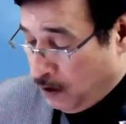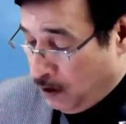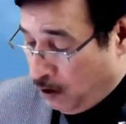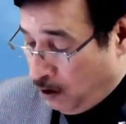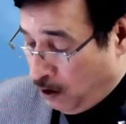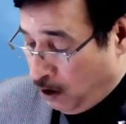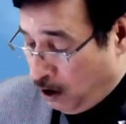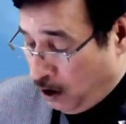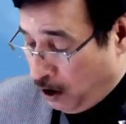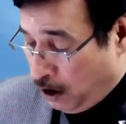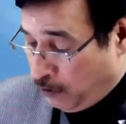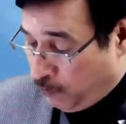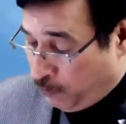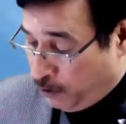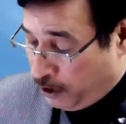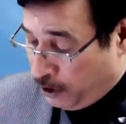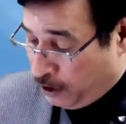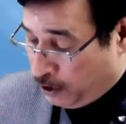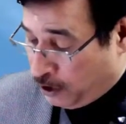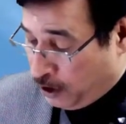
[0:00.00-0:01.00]
or
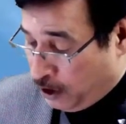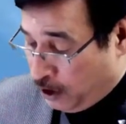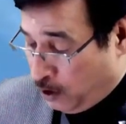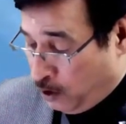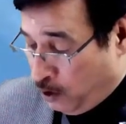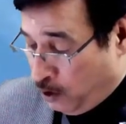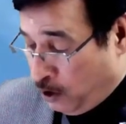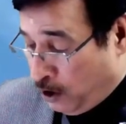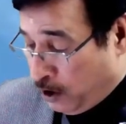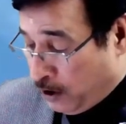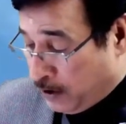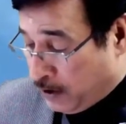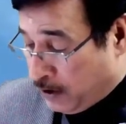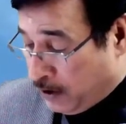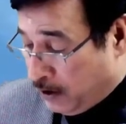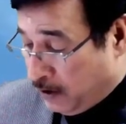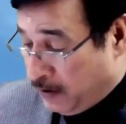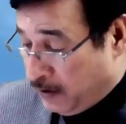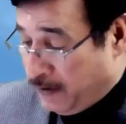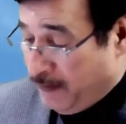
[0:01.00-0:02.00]
equity shareholders.
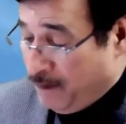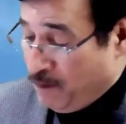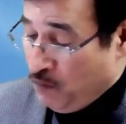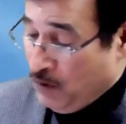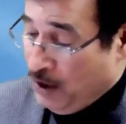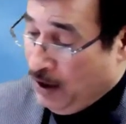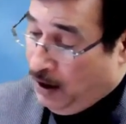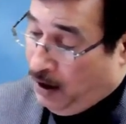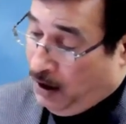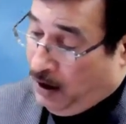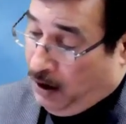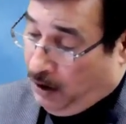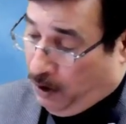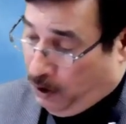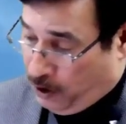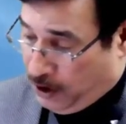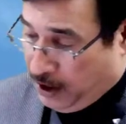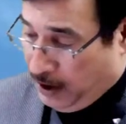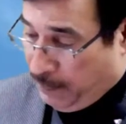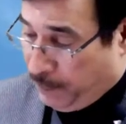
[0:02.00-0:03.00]
You
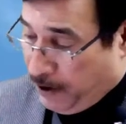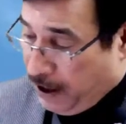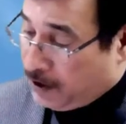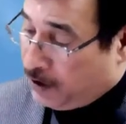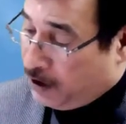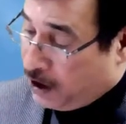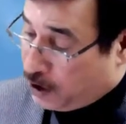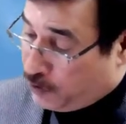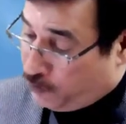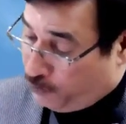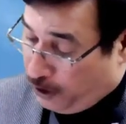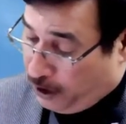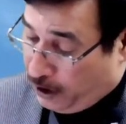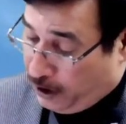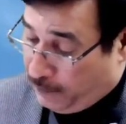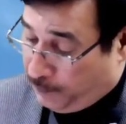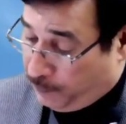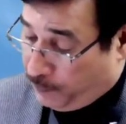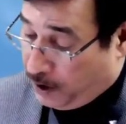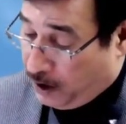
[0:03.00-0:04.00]
subtract this figure,
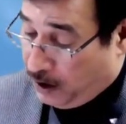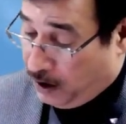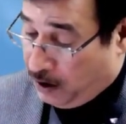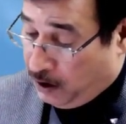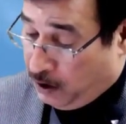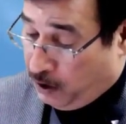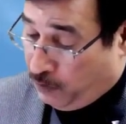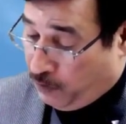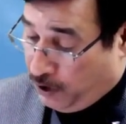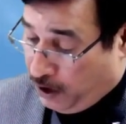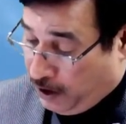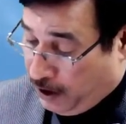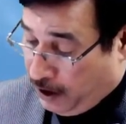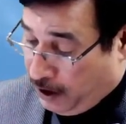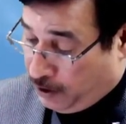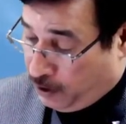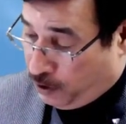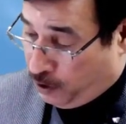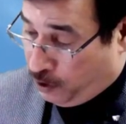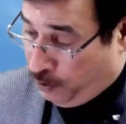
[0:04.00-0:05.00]
you will
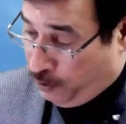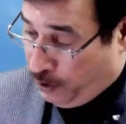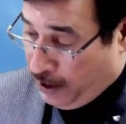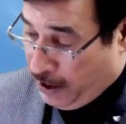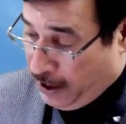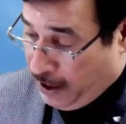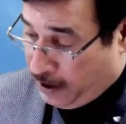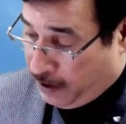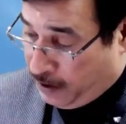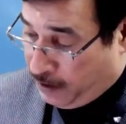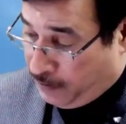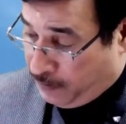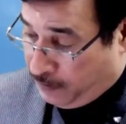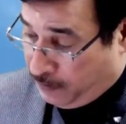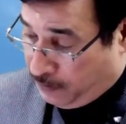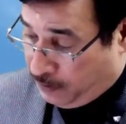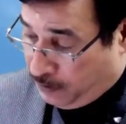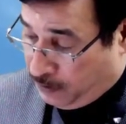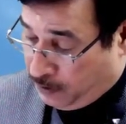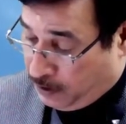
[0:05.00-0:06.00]
get
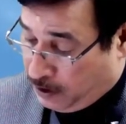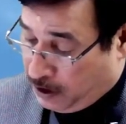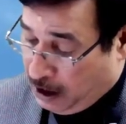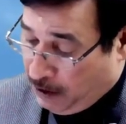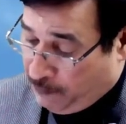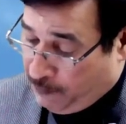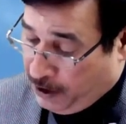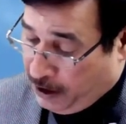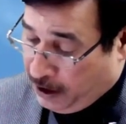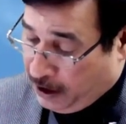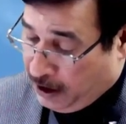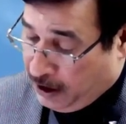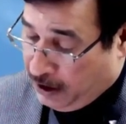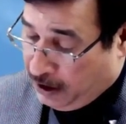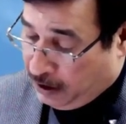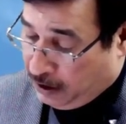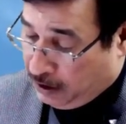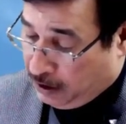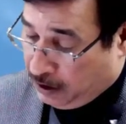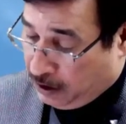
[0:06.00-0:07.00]

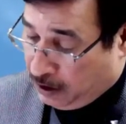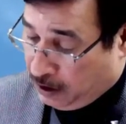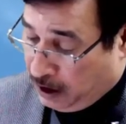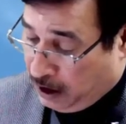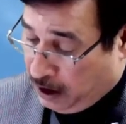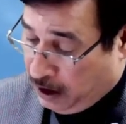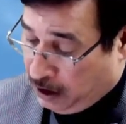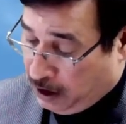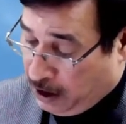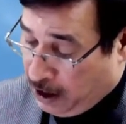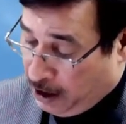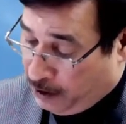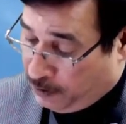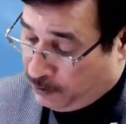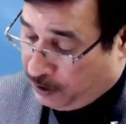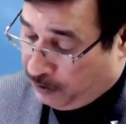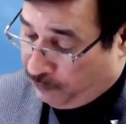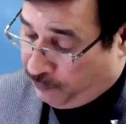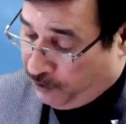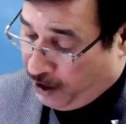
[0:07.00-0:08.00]

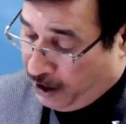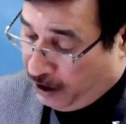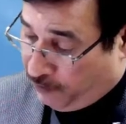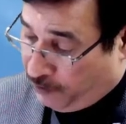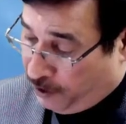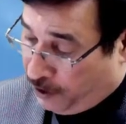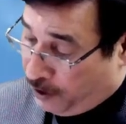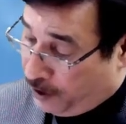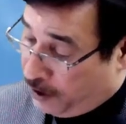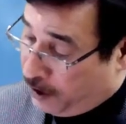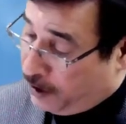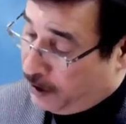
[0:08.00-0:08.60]
2,73,500.